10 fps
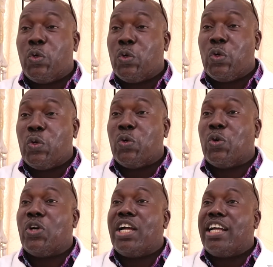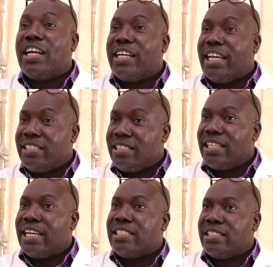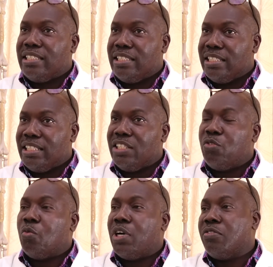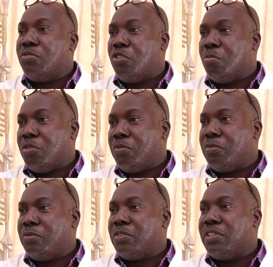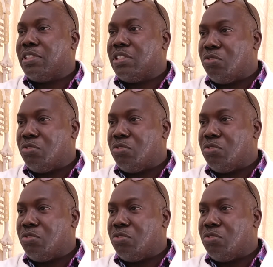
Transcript: no, no, no. Exercise is indeed one form of treatment,